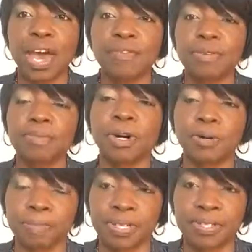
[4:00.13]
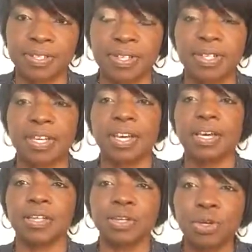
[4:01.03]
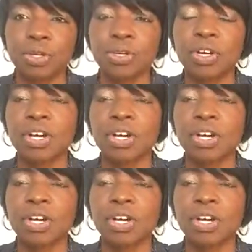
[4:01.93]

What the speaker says: have a purpose, and your